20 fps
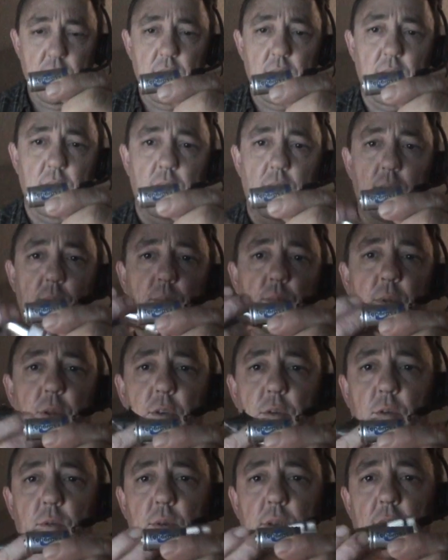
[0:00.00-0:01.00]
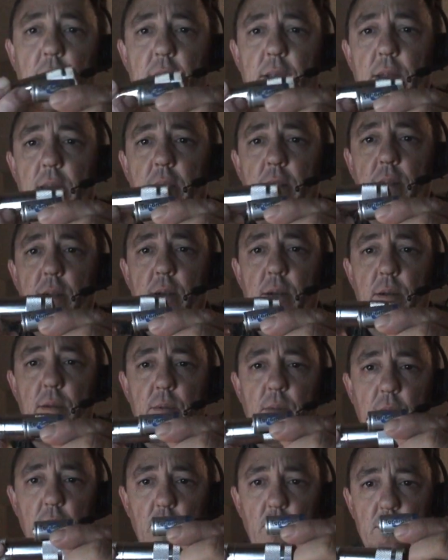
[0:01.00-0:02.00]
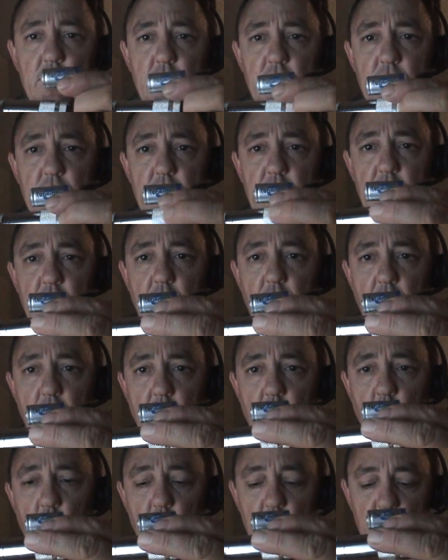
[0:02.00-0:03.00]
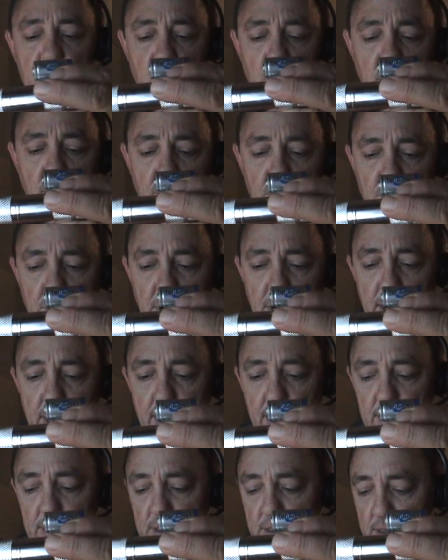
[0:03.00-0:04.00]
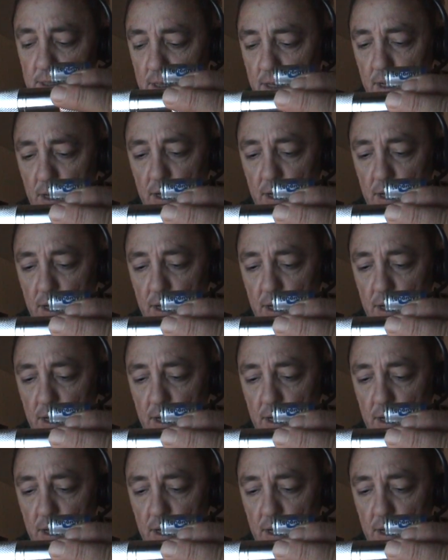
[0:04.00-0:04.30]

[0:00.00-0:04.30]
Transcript: The new Detonator that uses the CR123a's,